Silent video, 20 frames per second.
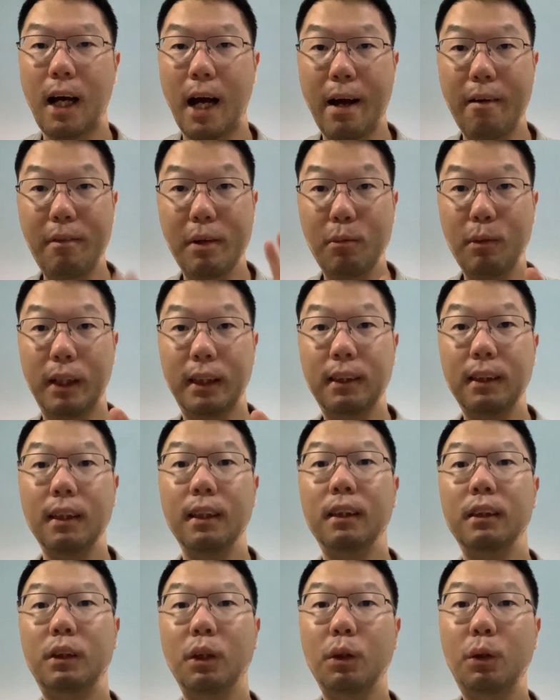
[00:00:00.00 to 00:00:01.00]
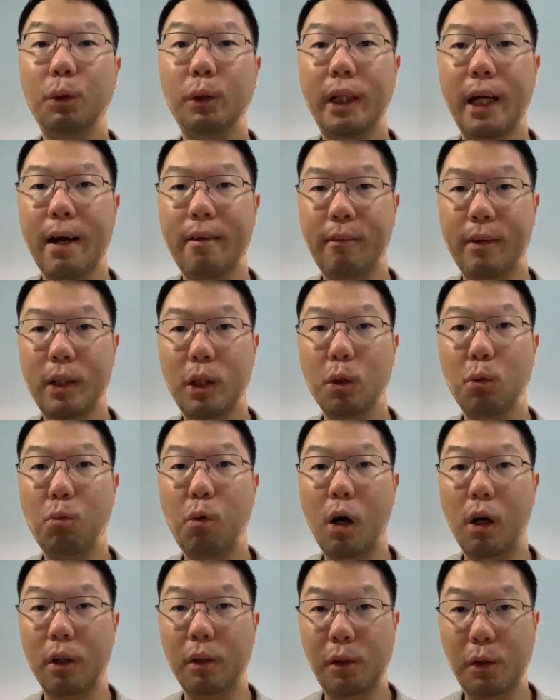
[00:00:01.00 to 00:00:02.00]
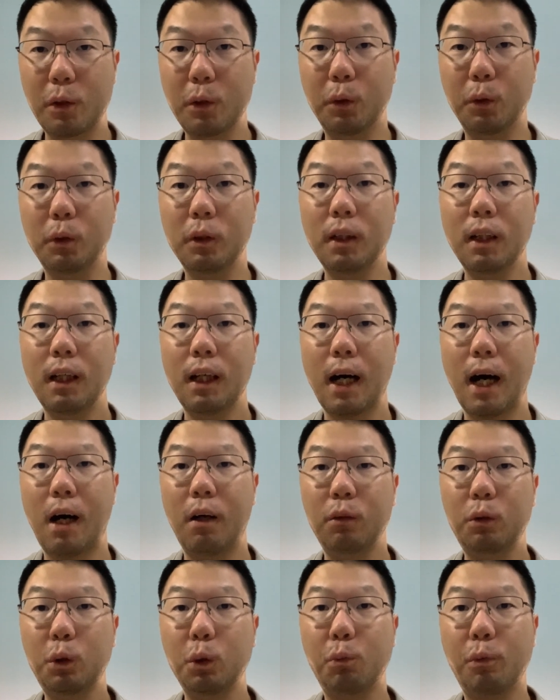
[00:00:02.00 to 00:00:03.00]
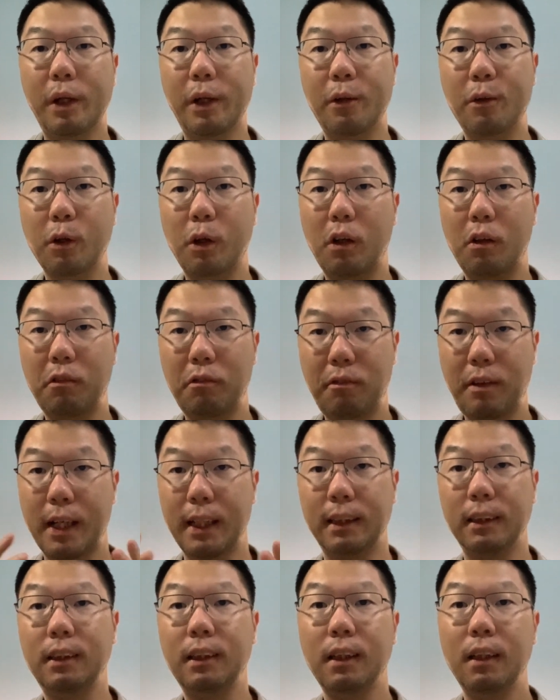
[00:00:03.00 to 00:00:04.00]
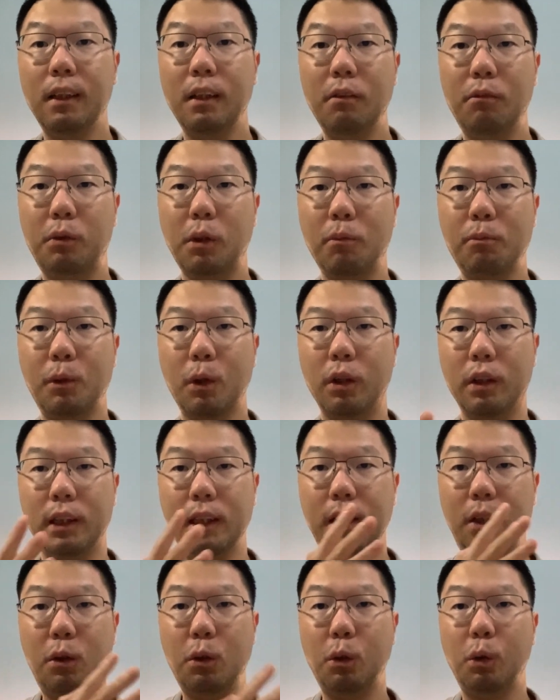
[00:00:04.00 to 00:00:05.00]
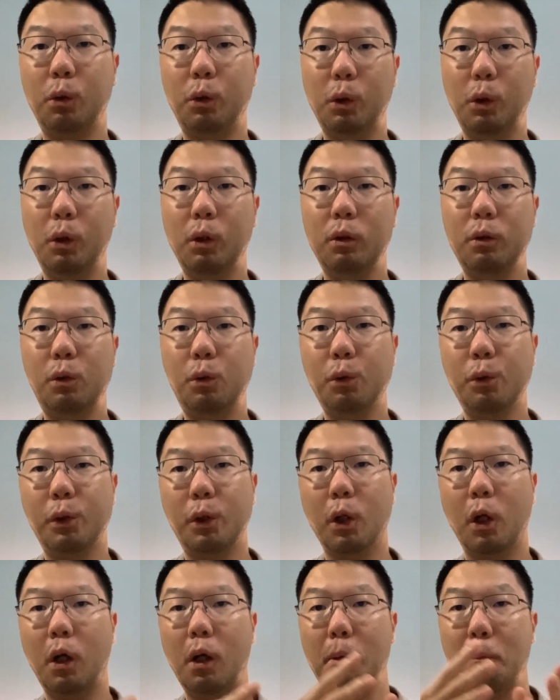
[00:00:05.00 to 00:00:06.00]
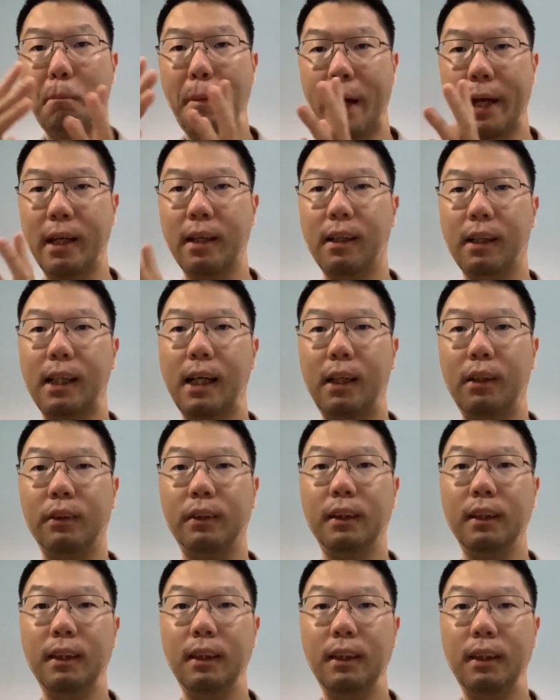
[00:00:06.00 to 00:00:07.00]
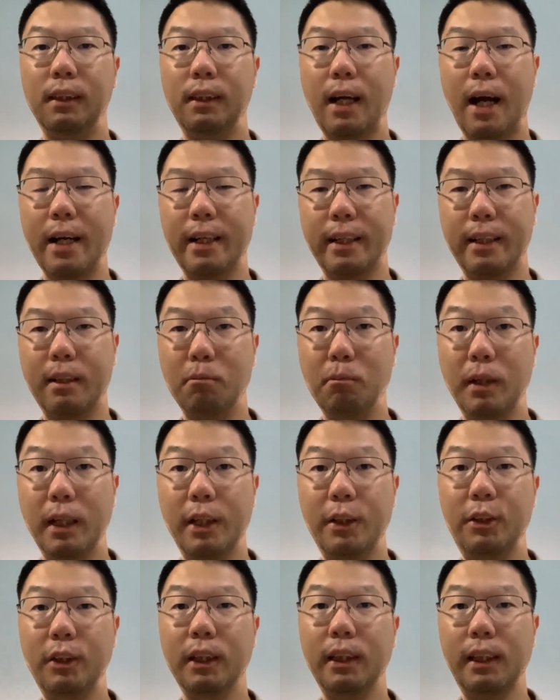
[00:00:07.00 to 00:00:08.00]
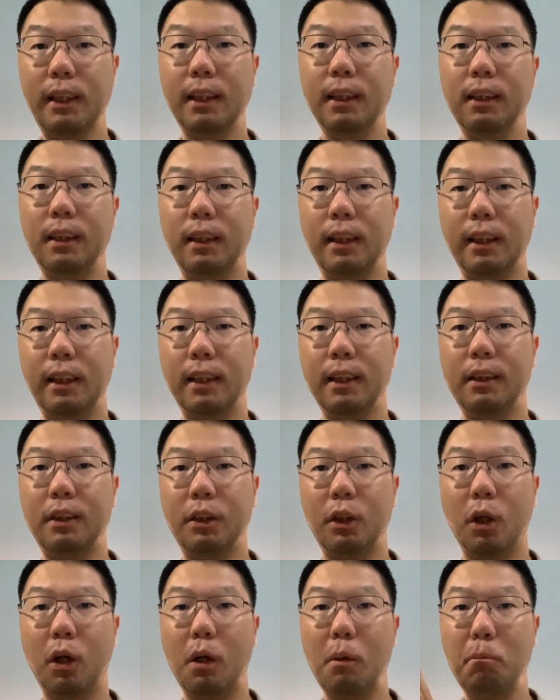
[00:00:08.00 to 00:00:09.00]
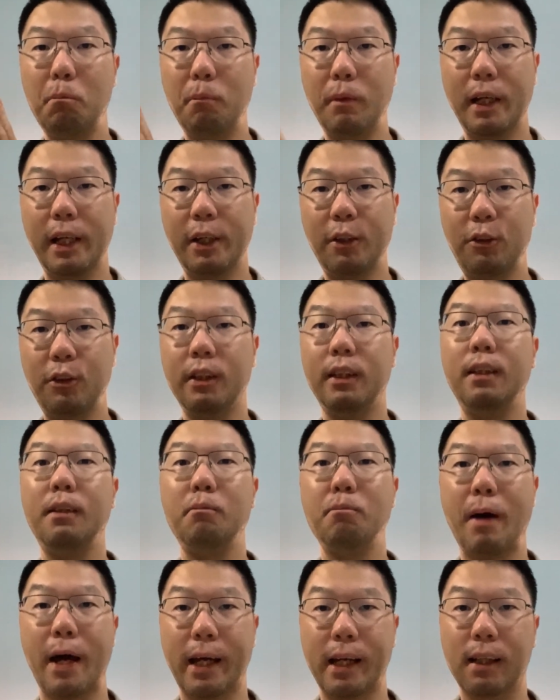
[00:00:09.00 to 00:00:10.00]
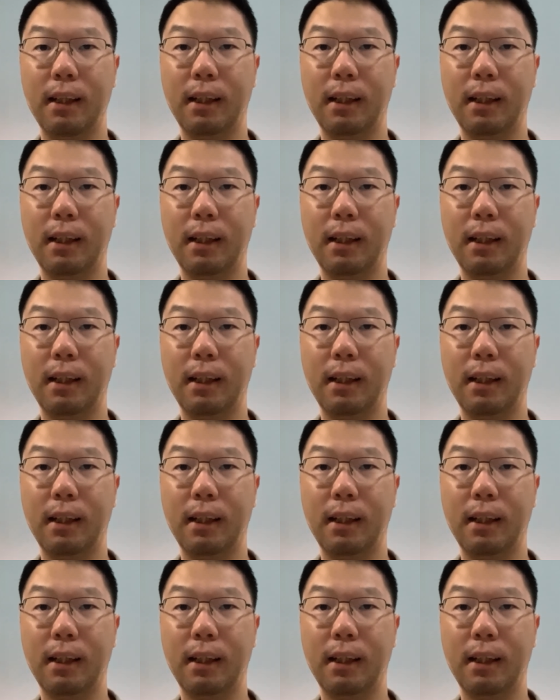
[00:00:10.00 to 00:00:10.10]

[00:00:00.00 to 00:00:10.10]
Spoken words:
Hi everyone, so today I'm going to walk through how to withdraw funds from your eToro to your bank account. And in Malaysia here, it is your Malaysian bank